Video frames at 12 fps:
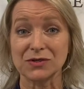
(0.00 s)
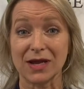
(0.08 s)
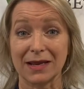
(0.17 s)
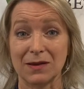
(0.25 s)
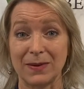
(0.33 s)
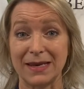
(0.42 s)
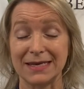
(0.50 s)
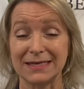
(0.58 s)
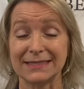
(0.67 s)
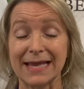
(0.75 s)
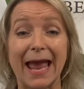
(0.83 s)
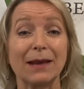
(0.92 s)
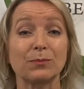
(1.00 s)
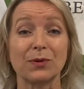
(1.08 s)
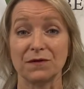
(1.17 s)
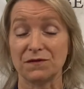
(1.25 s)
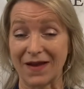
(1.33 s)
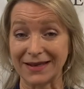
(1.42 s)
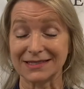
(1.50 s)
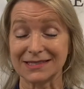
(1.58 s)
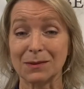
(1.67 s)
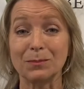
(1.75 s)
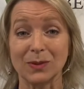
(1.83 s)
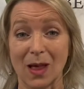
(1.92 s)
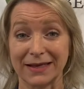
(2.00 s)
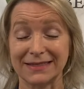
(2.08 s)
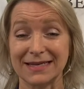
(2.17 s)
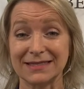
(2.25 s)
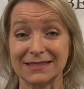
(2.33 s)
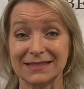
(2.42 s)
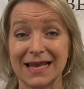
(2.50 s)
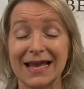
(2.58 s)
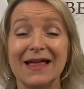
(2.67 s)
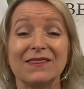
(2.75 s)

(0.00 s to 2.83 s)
diabetes and prevent blindness,